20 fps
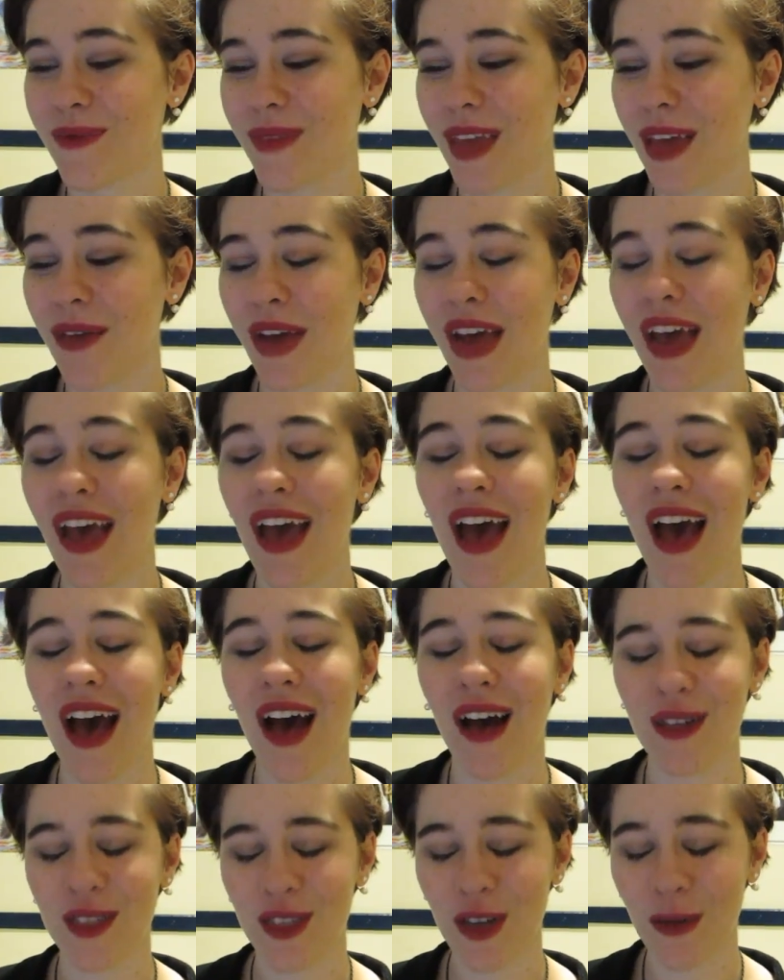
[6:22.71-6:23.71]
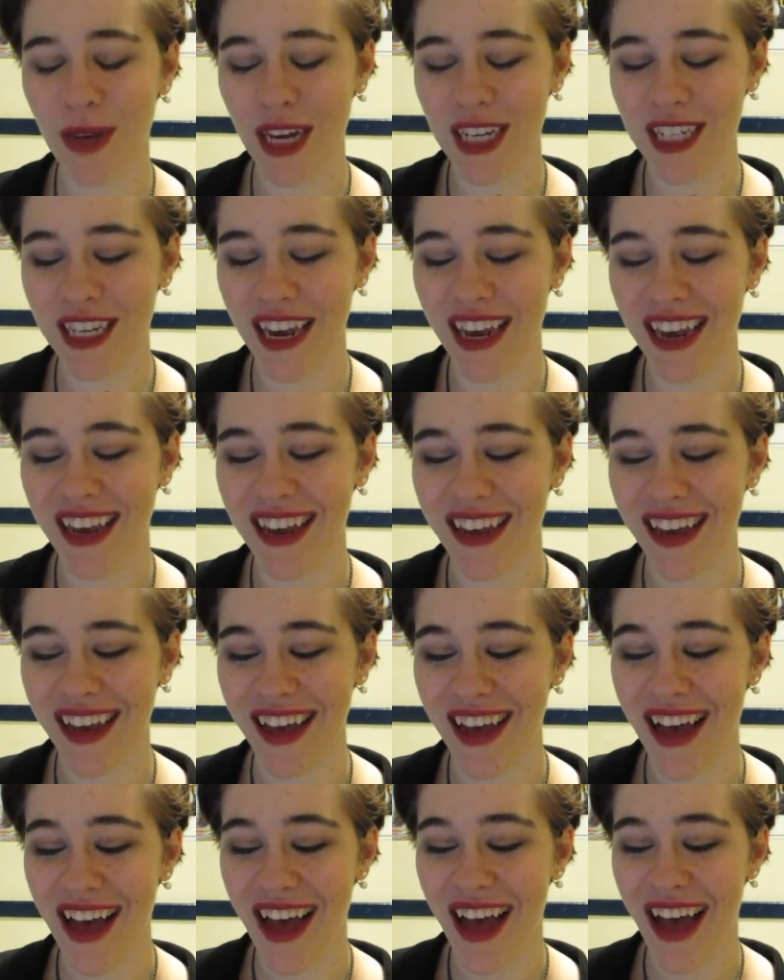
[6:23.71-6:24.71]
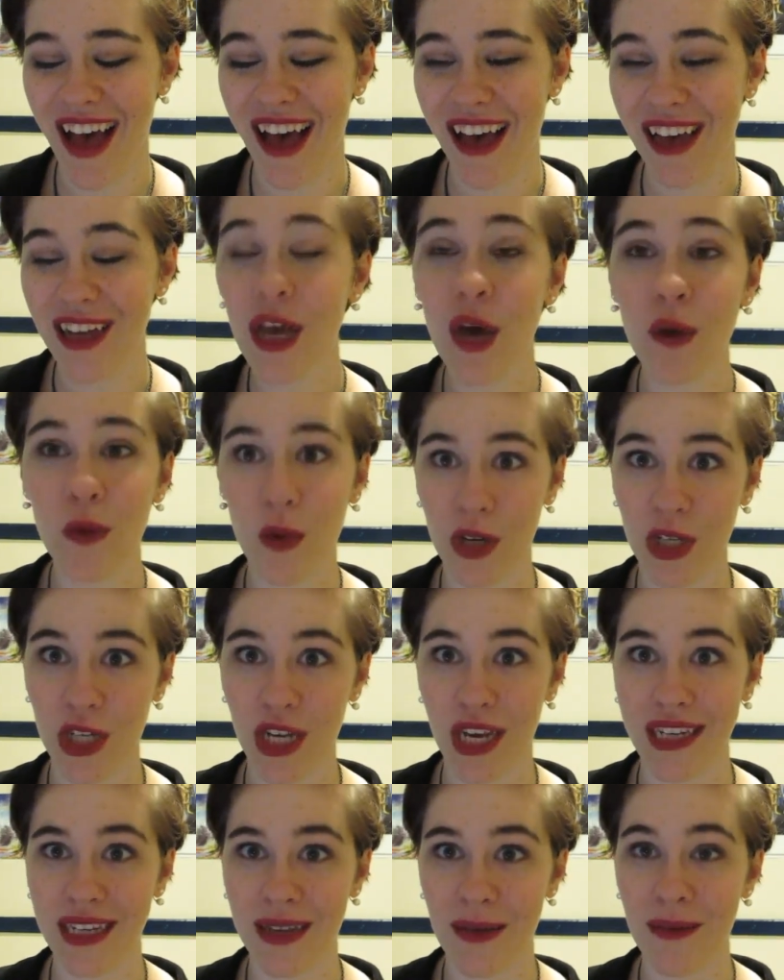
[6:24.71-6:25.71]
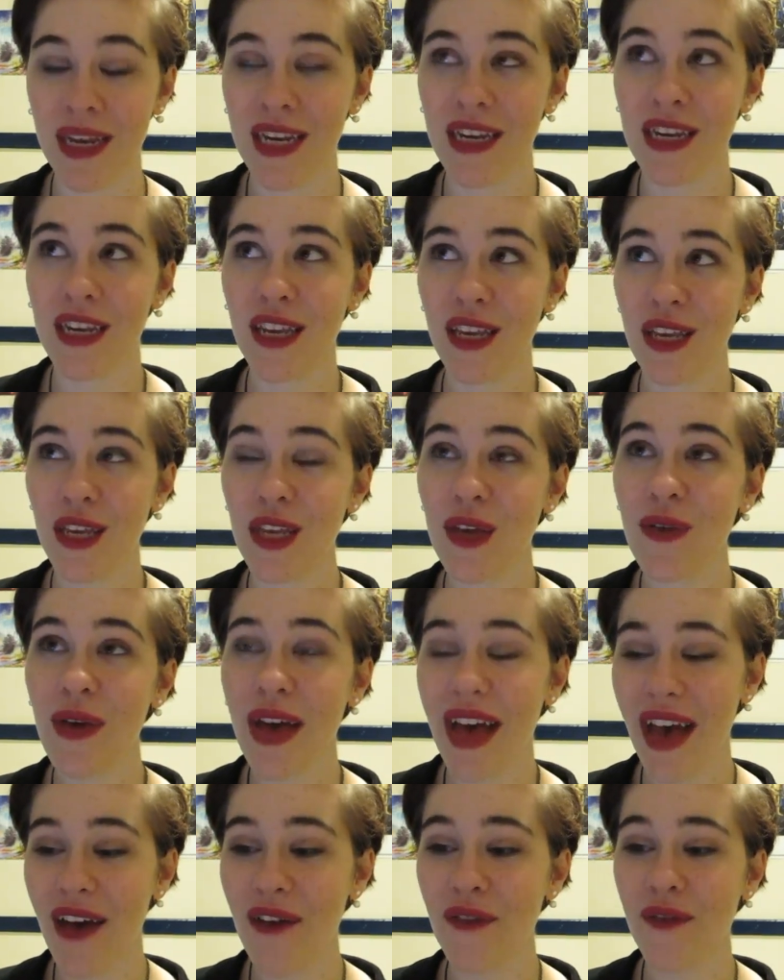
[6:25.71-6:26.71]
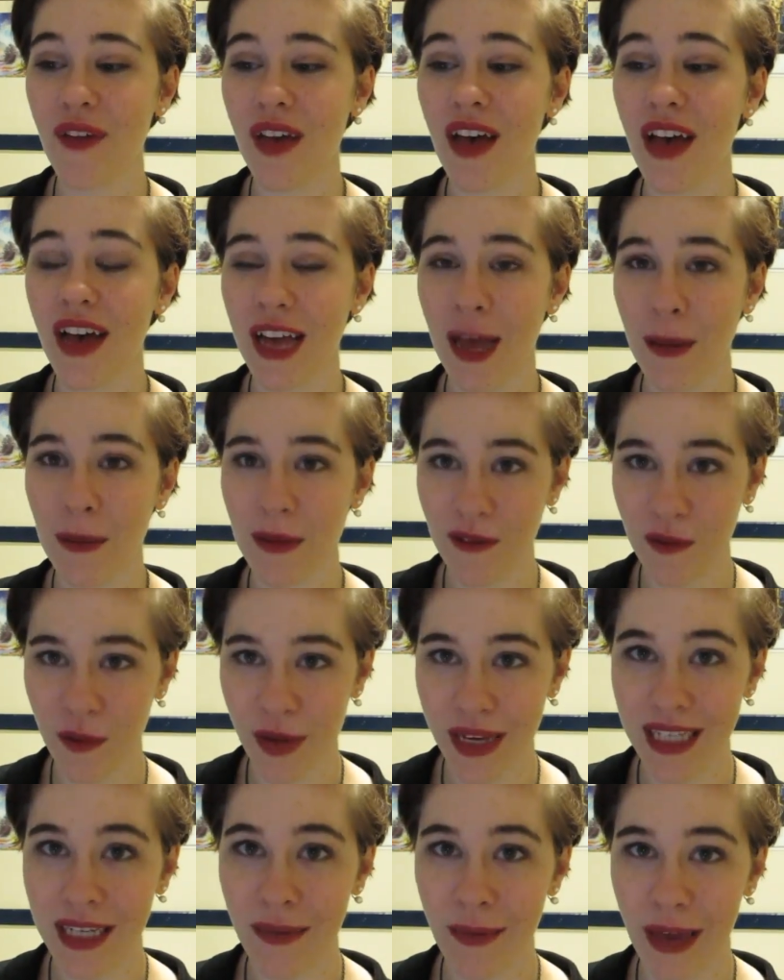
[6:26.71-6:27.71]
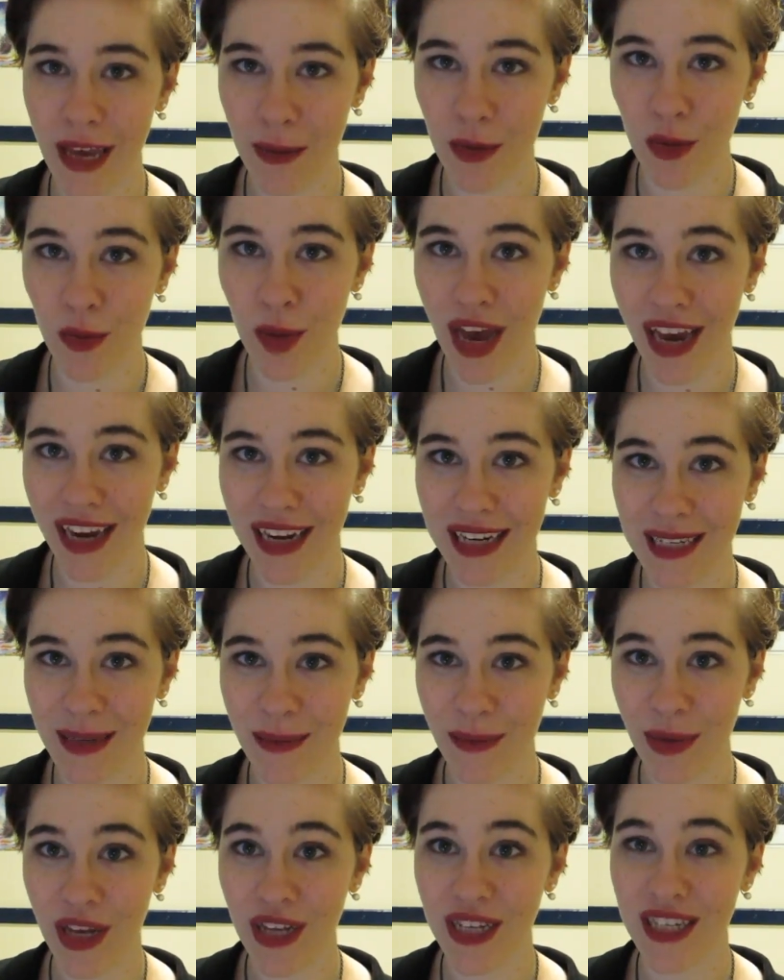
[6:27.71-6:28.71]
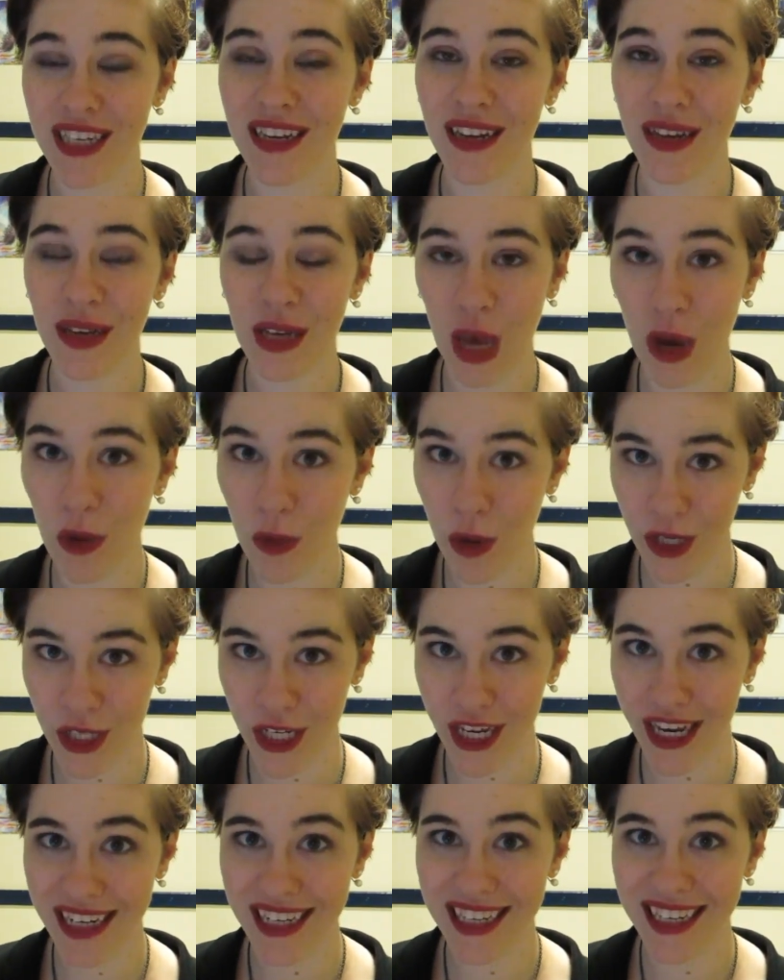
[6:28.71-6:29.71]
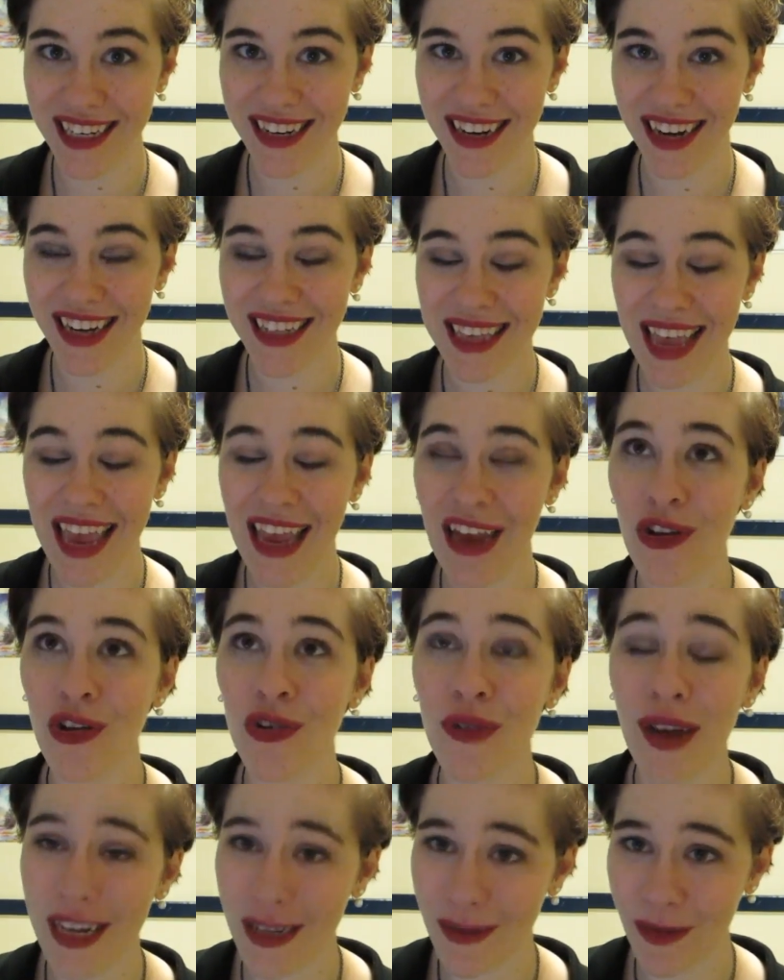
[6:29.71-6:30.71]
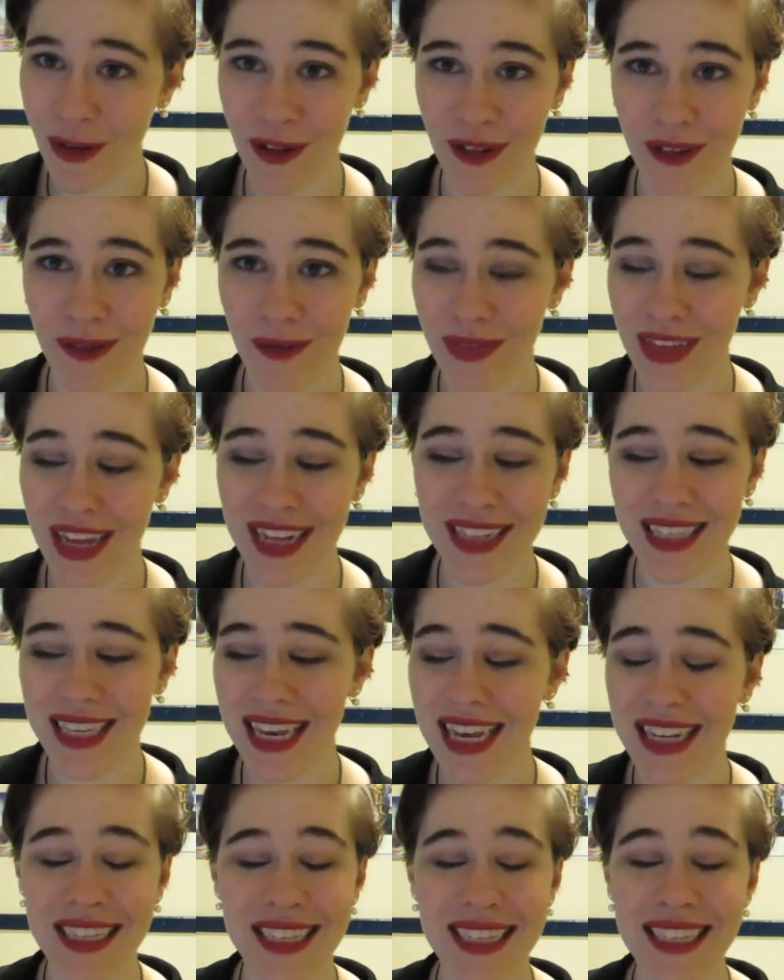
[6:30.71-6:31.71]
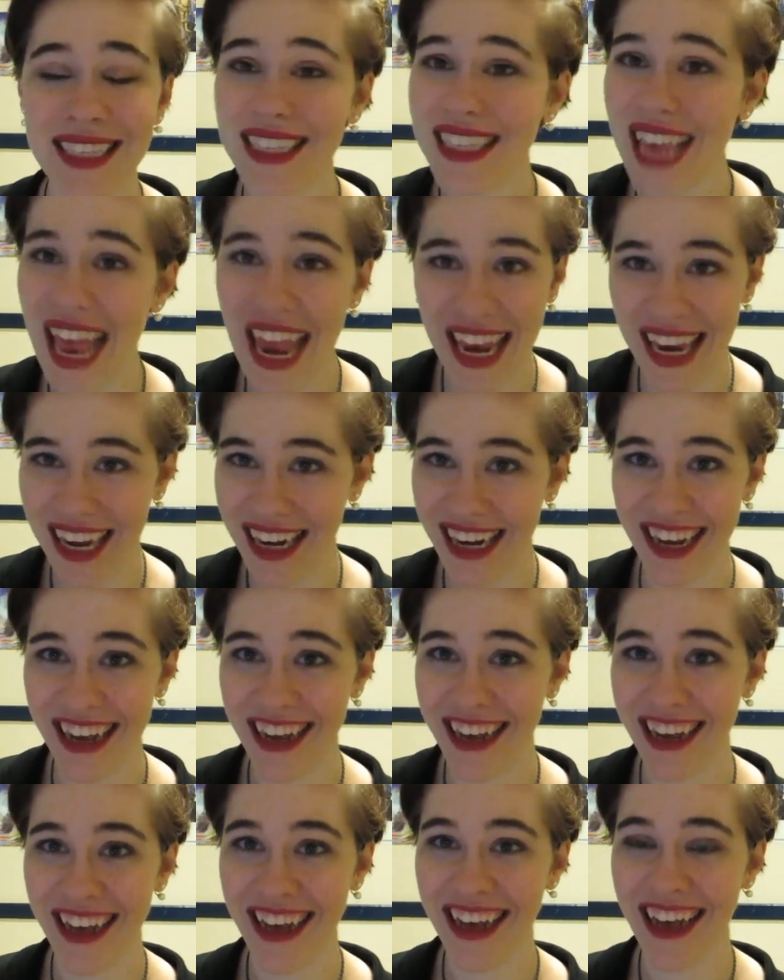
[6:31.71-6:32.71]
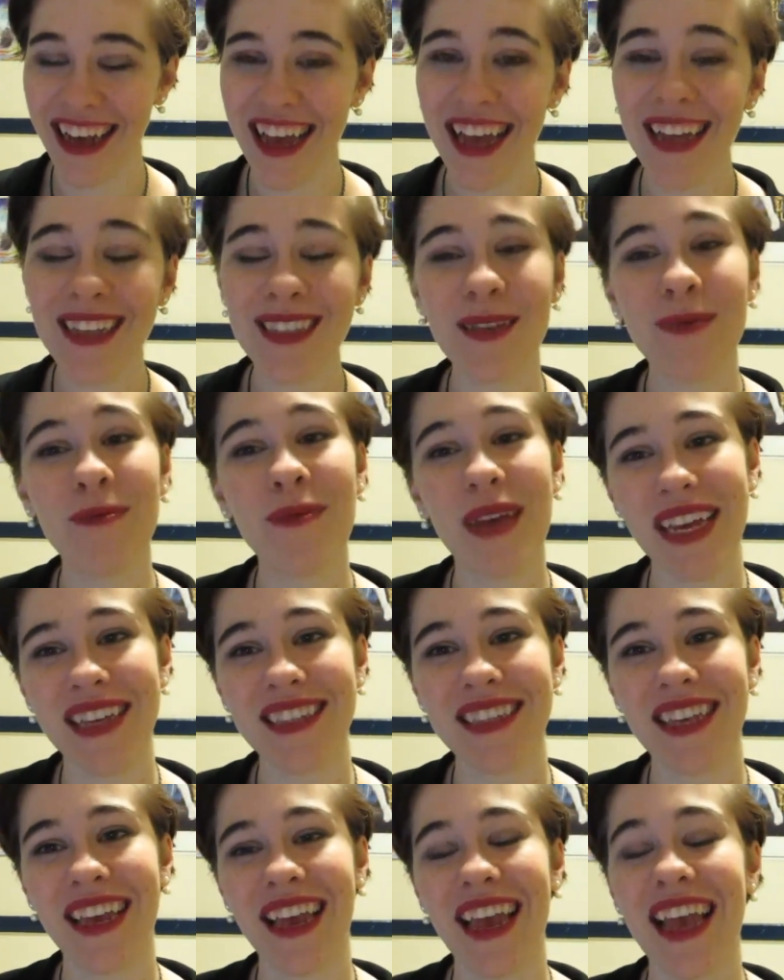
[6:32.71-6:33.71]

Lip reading: Anyway, I'll stop gushing. Go watch it. I mean, you have a couple of weeks to make up your mind, but go watch it. It's incredible. It's insane. It's amazing.